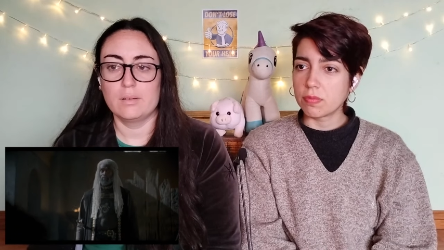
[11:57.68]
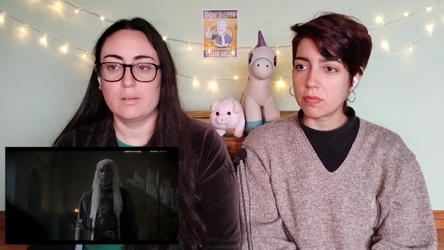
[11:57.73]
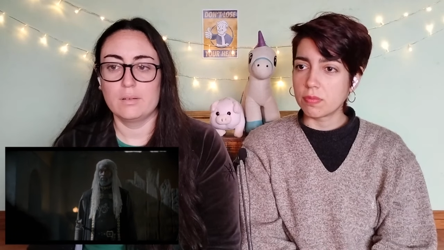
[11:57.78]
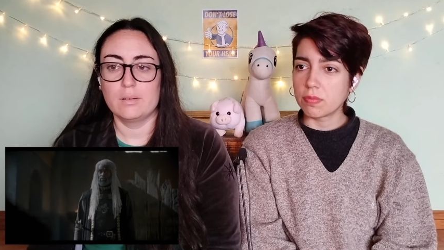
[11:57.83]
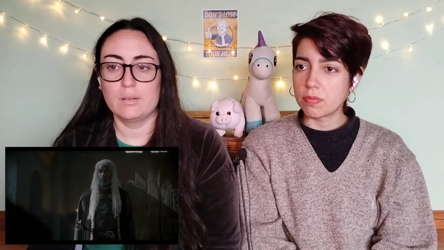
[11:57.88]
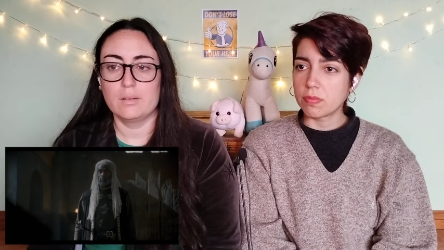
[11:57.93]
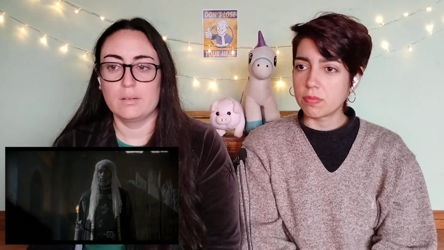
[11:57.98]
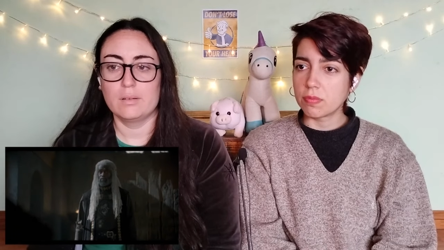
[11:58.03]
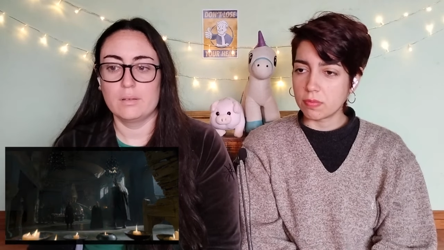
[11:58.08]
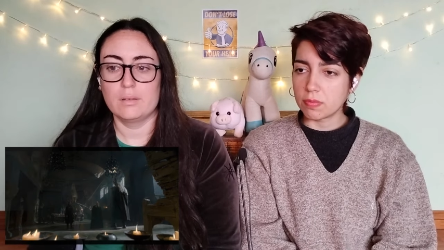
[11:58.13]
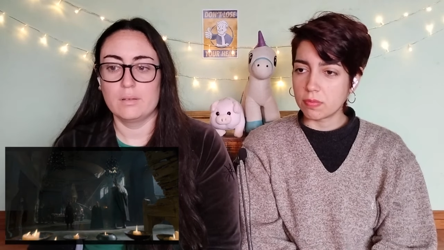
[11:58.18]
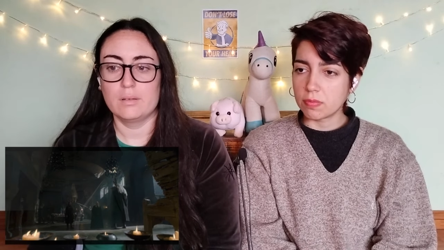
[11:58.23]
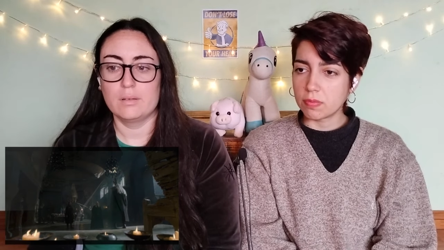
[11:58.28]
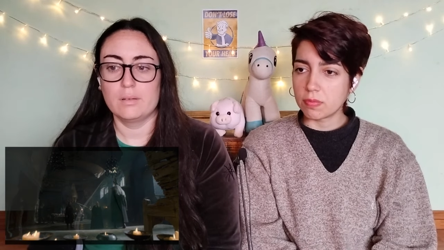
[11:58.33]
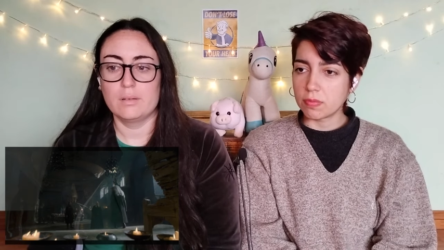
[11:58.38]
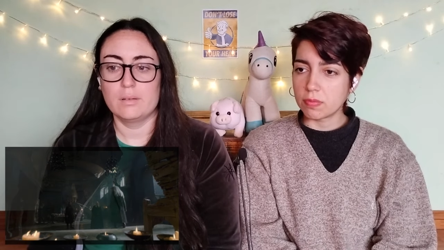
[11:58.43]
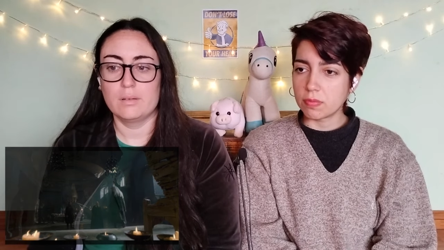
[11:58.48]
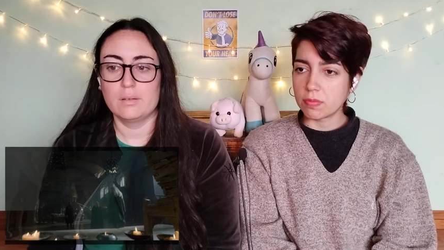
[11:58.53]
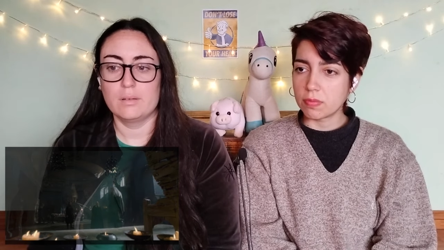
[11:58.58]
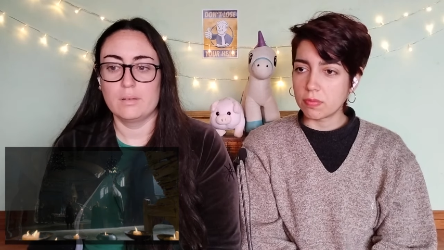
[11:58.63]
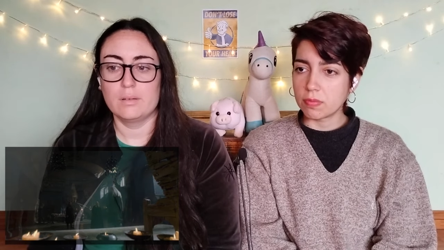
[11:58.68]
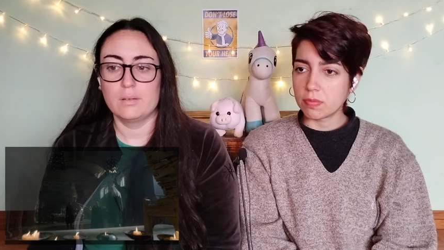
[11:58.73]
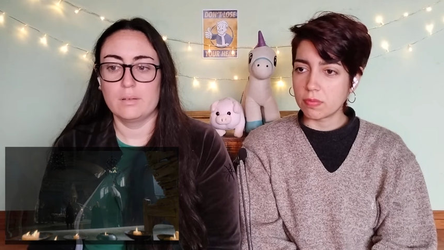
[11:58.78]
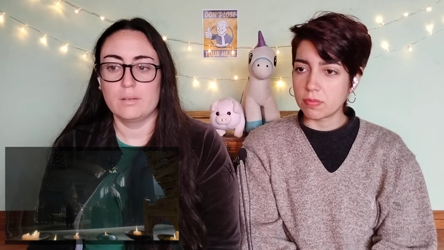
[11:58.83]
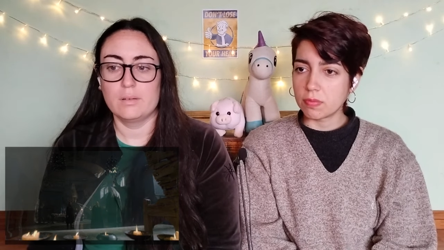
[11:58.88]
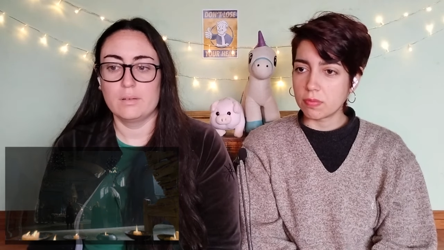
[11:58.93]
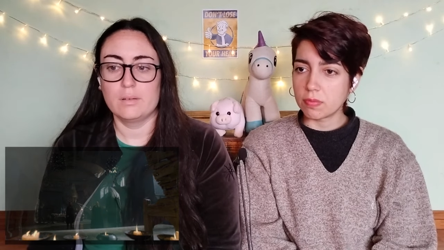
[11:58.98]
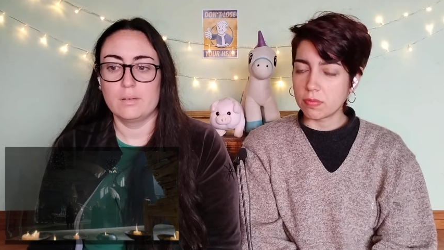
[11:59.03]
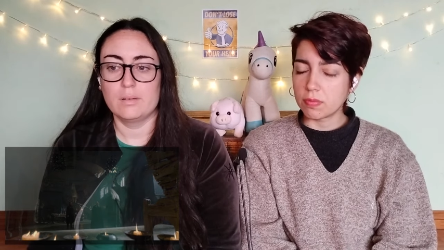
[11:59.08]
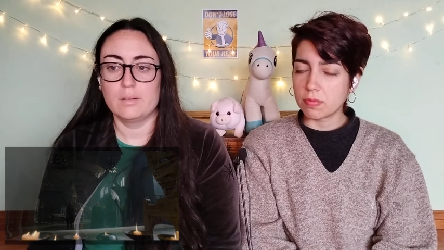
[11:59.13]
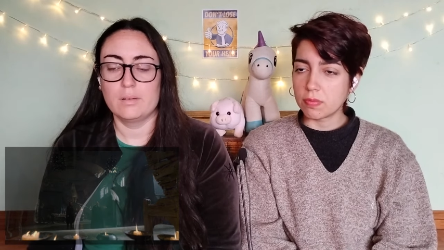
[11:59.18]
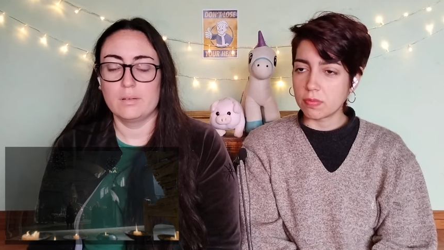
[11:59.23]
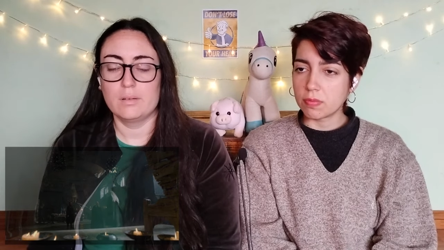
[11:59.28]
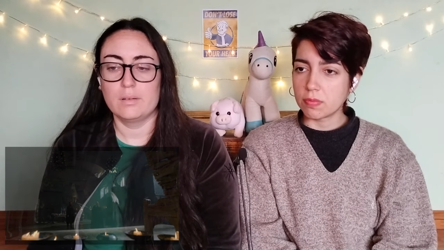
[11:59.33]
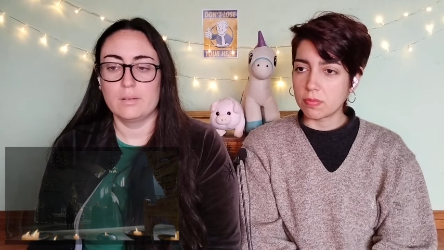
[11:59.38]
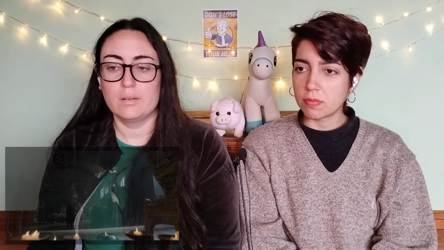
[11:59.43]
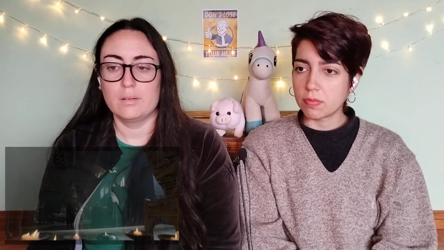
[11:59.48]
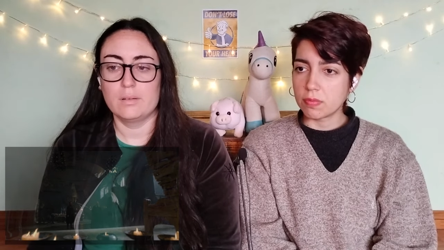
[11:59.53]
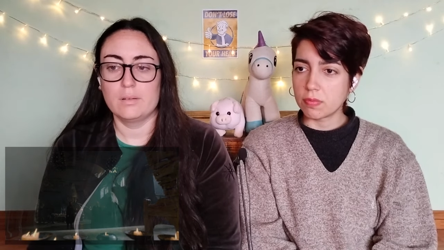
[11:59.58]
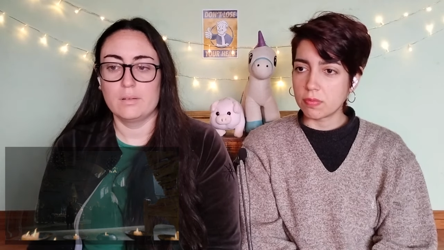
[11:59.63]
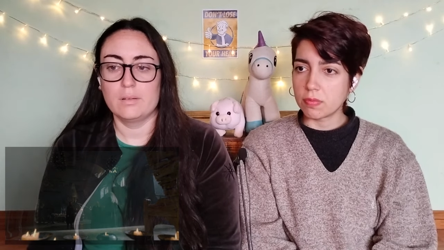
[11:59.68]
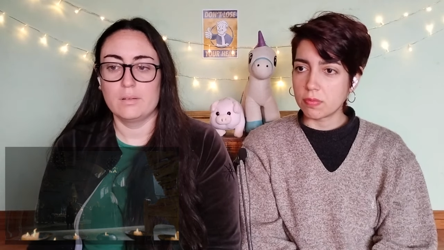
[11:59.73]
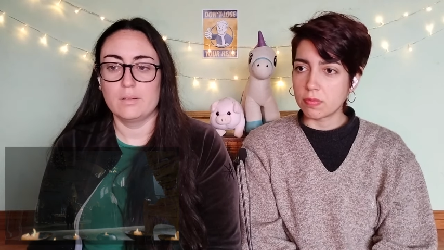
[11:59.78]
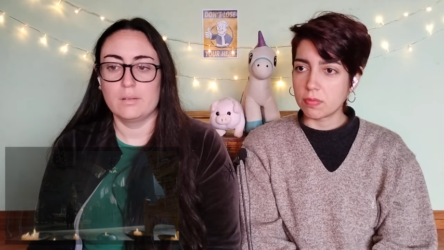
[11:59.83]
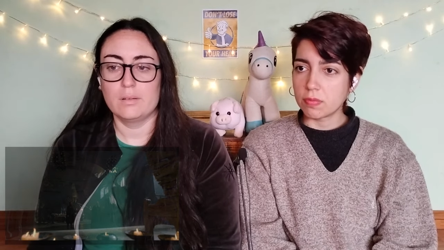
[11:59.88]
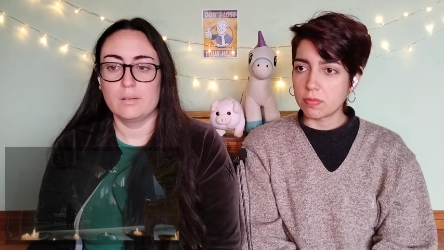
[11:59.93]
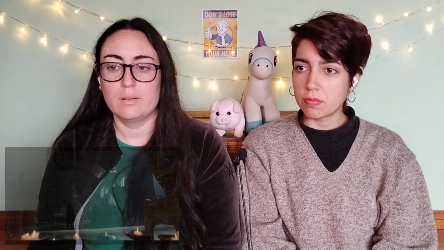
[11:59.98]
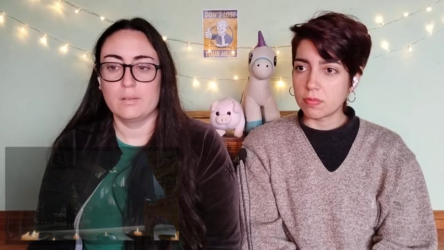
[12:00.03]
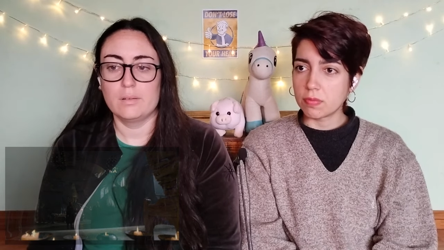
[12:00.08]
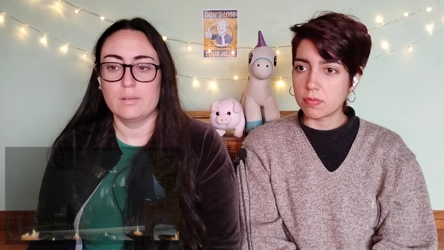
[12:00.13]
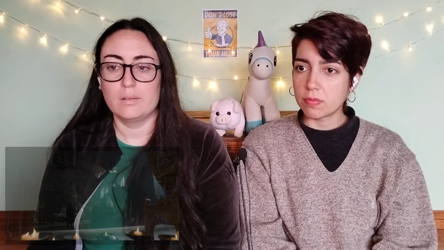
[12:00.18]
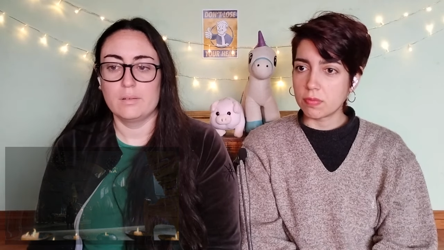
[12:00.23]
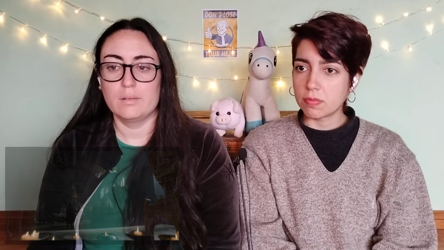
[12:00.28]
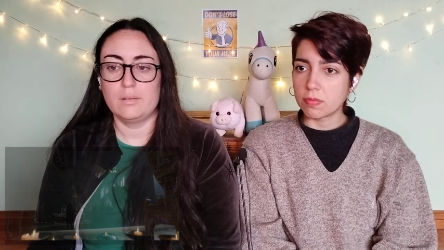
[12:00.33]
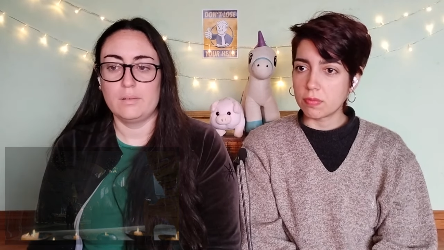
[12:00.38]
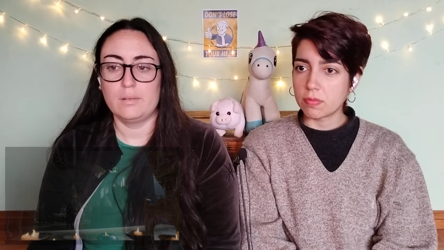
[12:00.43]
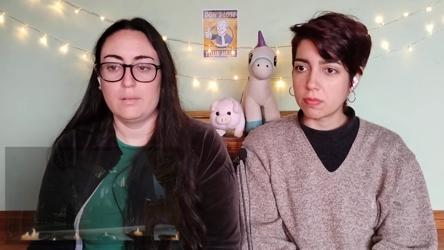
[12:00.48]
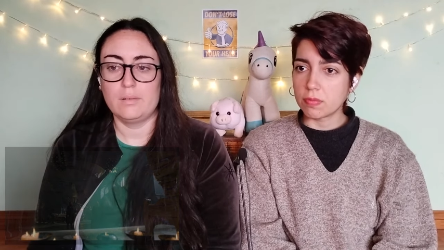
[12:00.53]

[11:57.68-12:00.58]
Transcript: Nobody speaks.